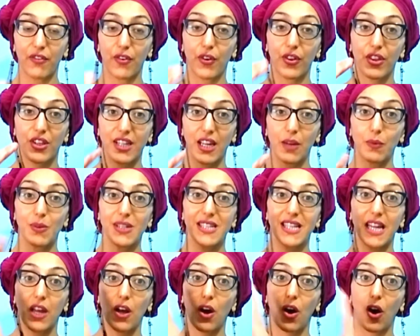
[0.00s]
For the day, we
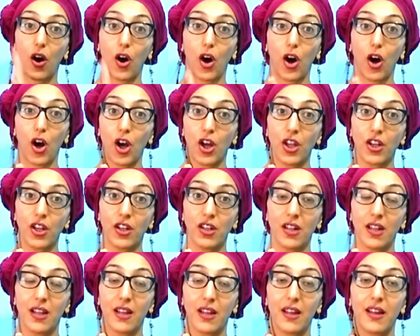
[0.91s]
say on.
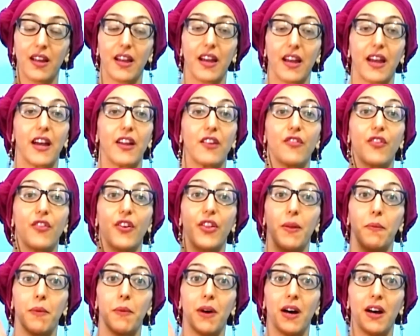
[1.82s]
And for
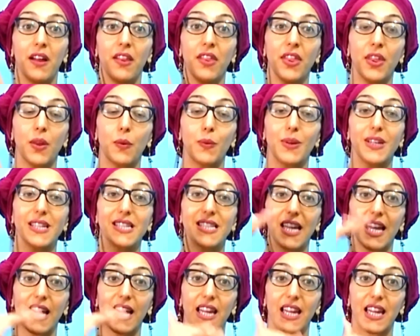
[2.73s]
the month, we
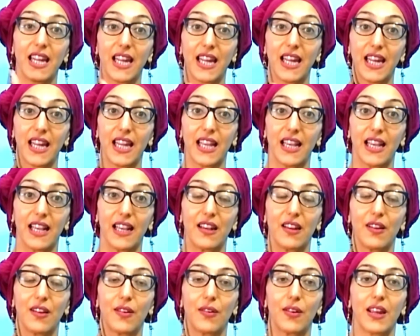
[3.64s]
say
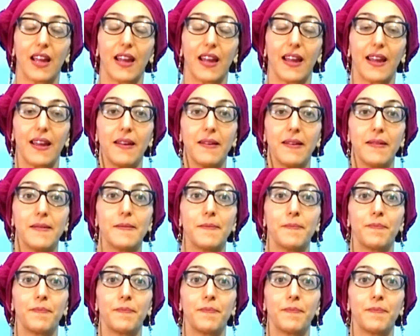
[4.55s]
in. Okay?